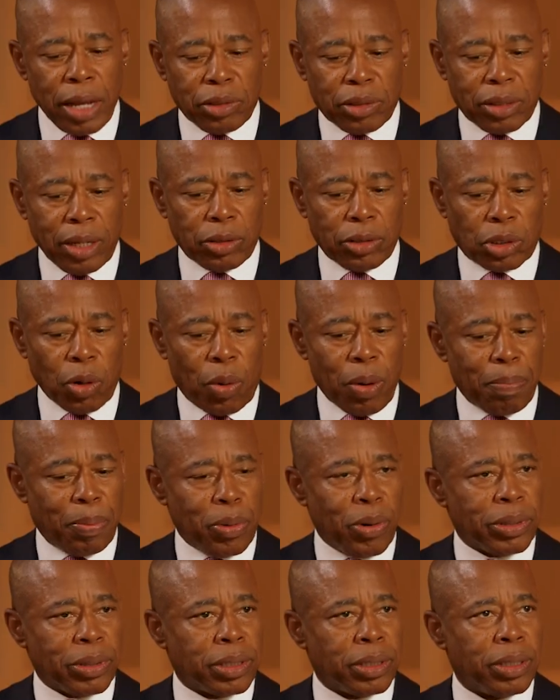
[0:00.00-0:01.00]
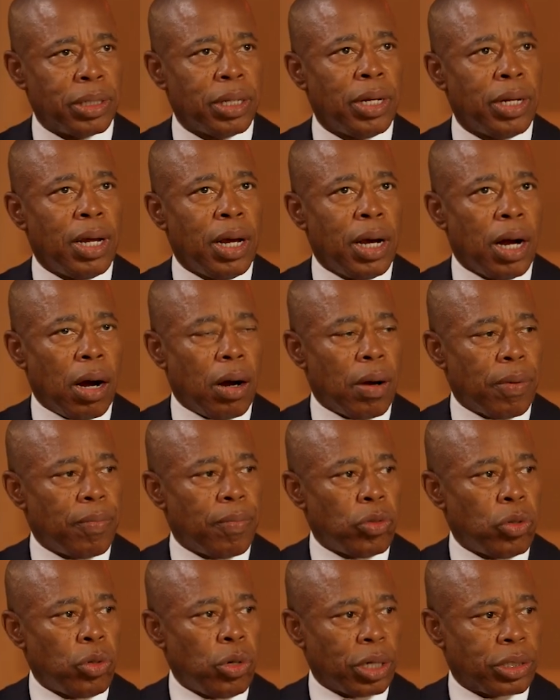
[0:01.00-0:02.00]
that's so important.
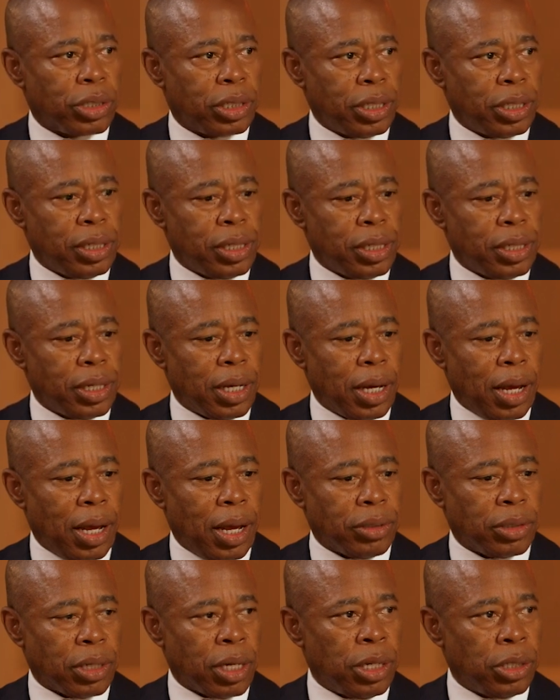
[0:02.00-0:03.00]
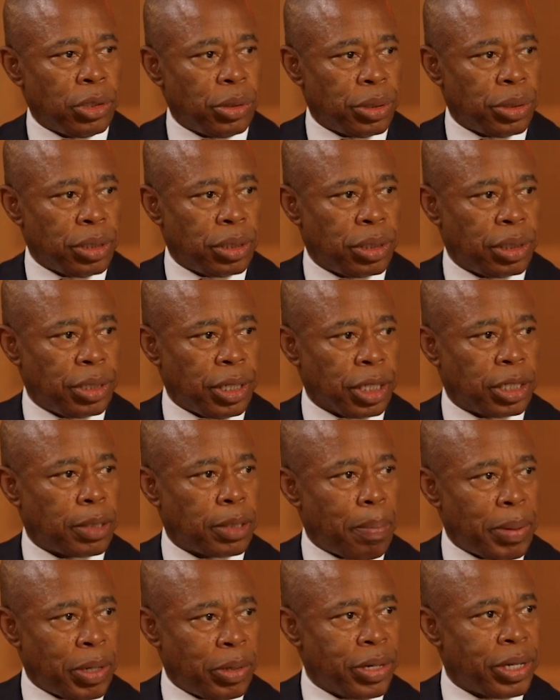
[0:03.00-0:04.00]
New York City has a
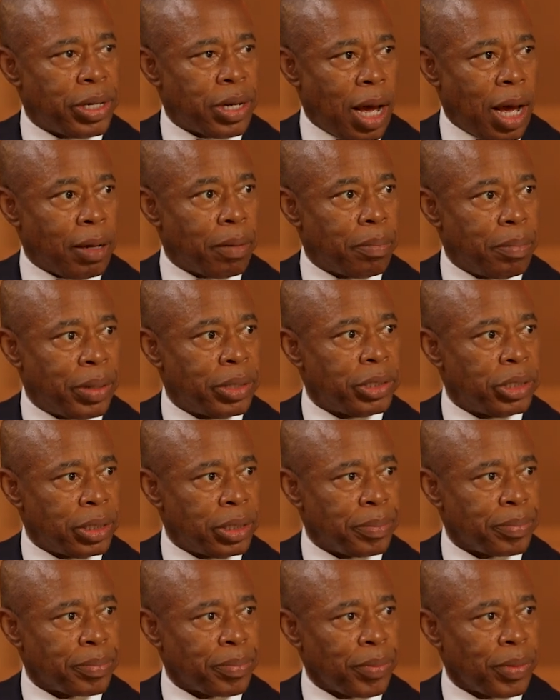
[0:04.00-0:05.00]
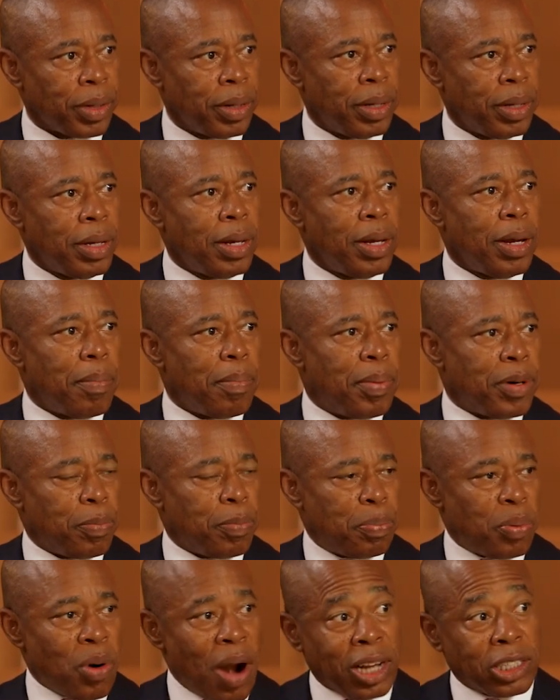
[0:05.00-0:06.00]
$106 billion budget, but
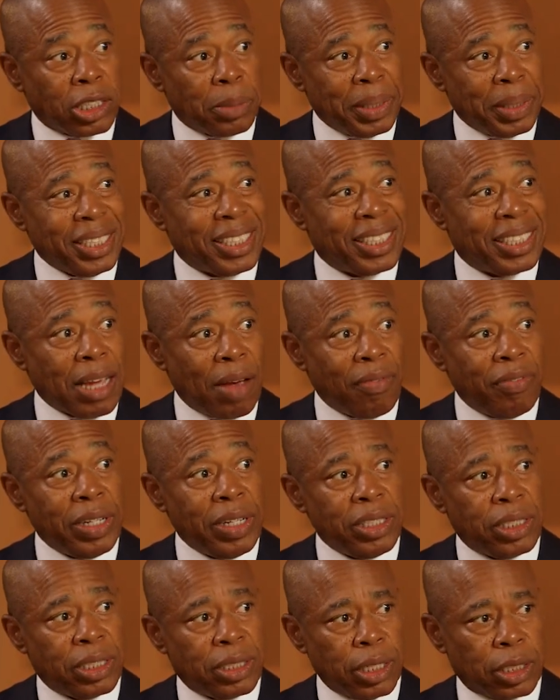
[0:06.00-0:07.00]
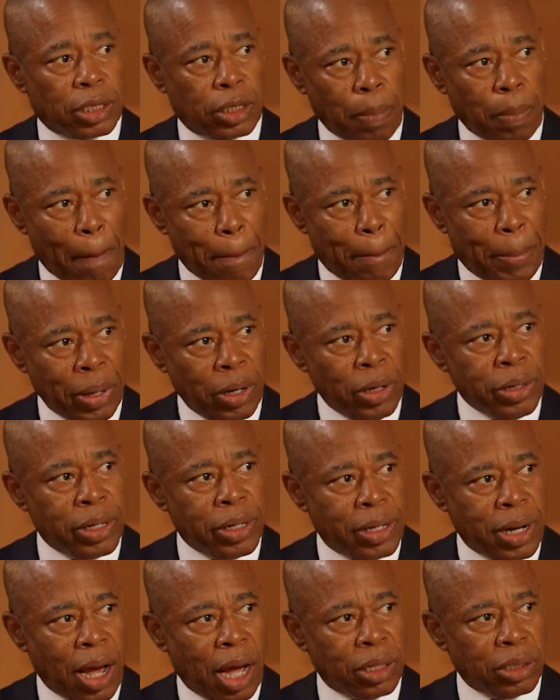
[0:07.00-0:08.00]
approximately $76
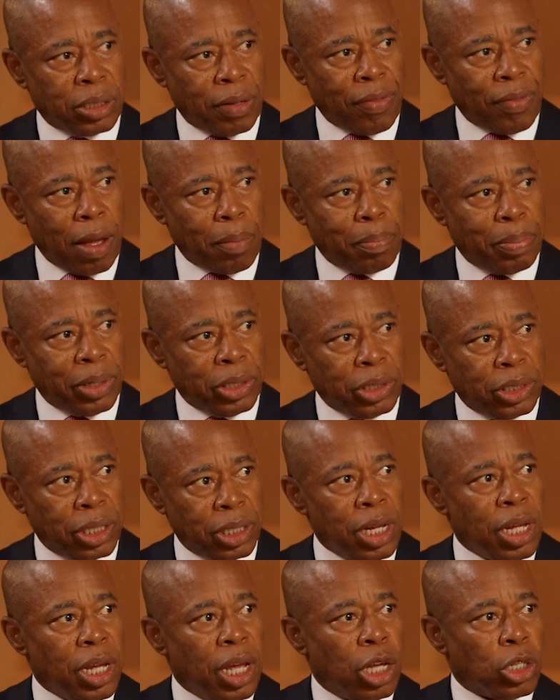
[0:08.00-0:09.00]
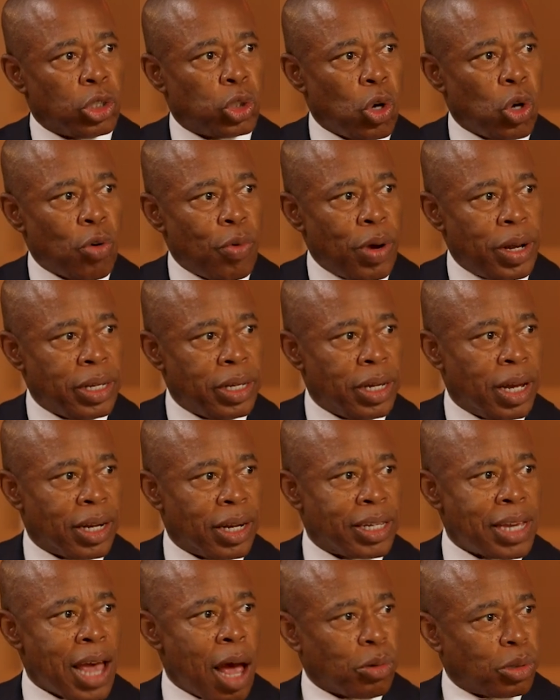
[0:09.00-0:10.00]
billion of that budget is already
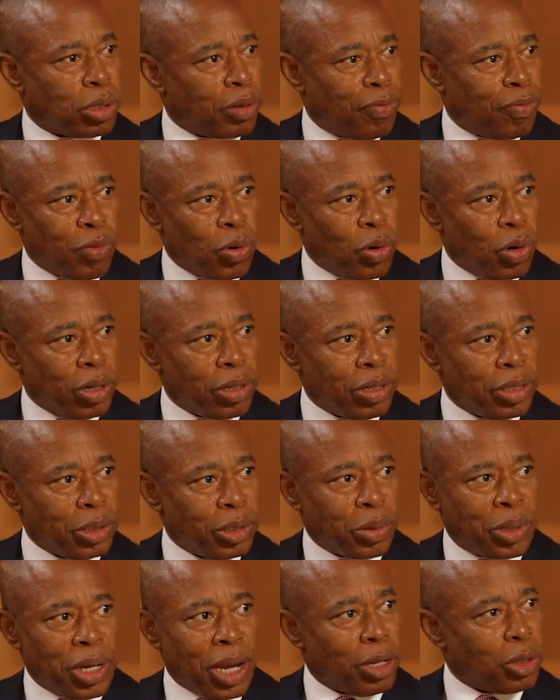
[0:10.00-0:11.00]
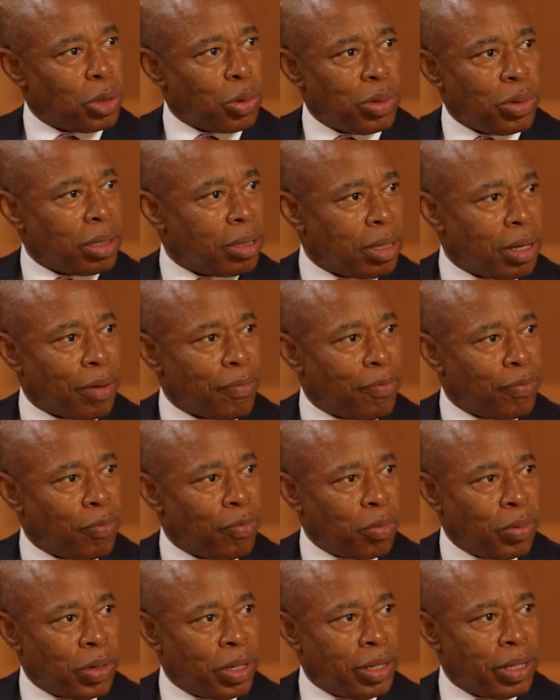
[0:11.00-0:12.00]
accounted for. You can't do anything
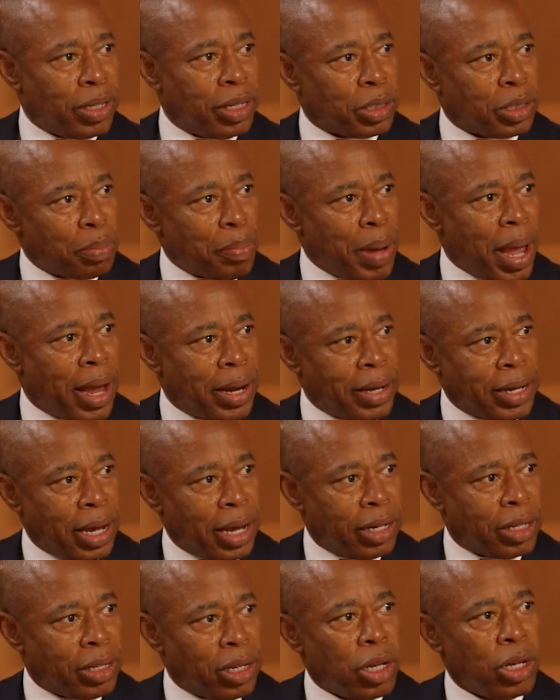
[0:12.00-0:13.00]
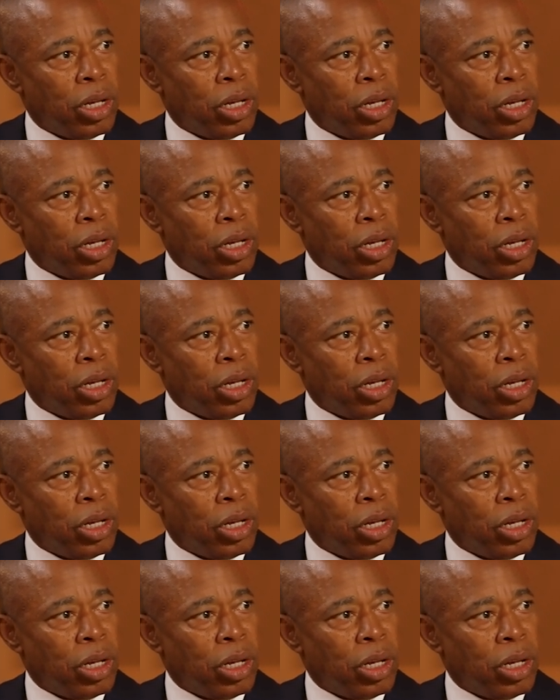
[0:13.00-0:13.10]
with it, it's mandated.